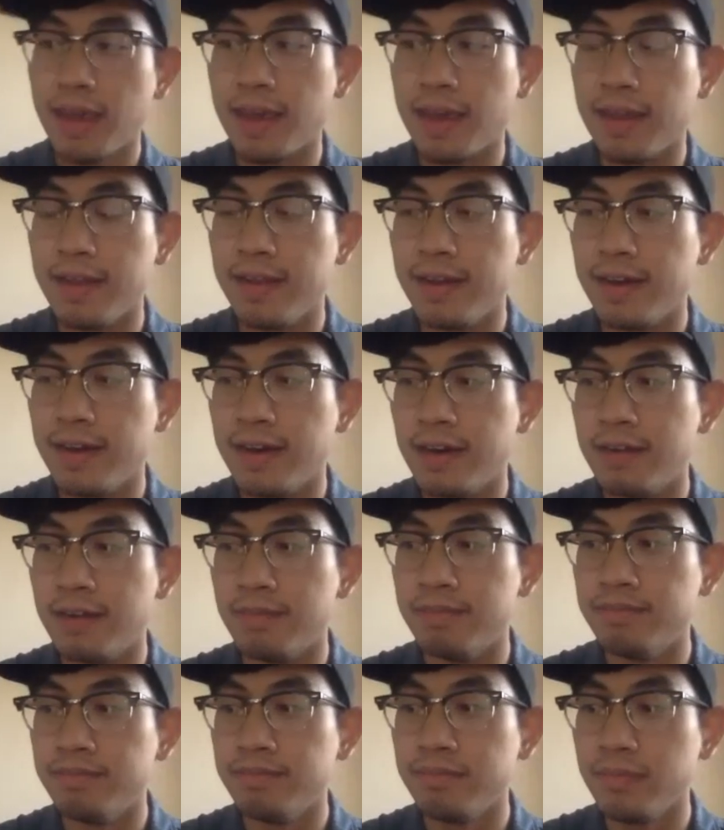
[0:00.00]
And,
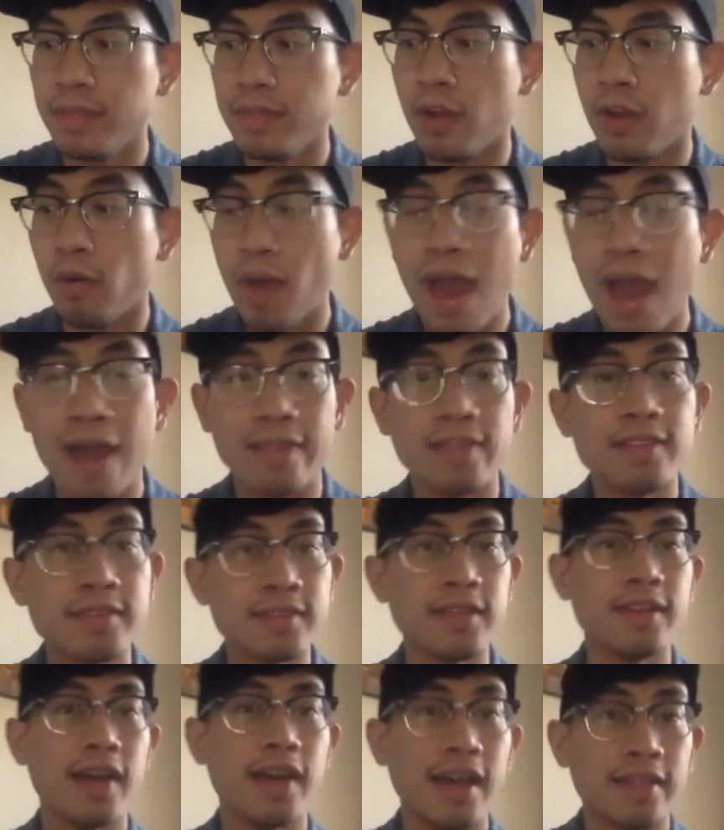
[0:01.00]
at
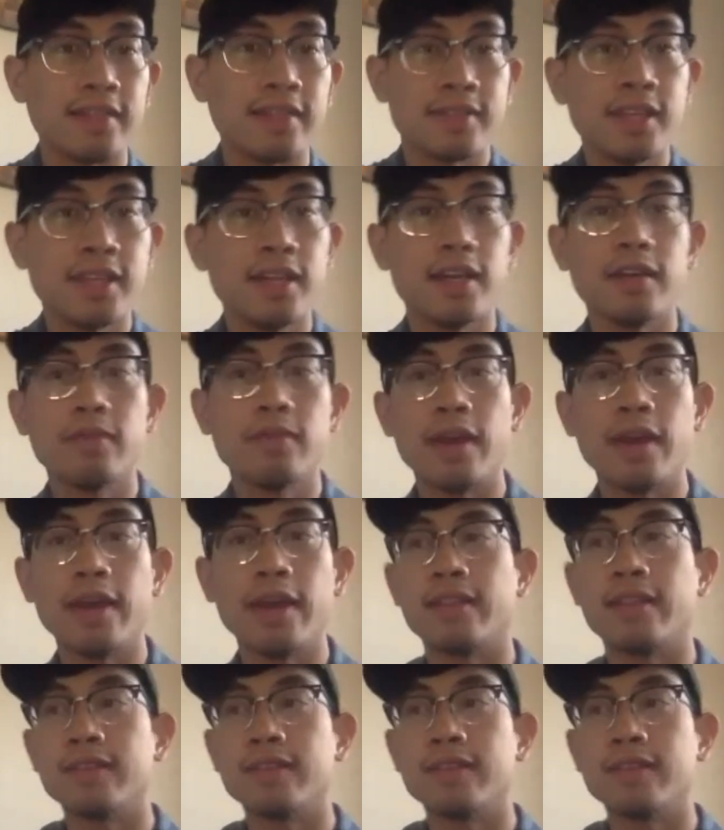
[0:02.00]
the city, right?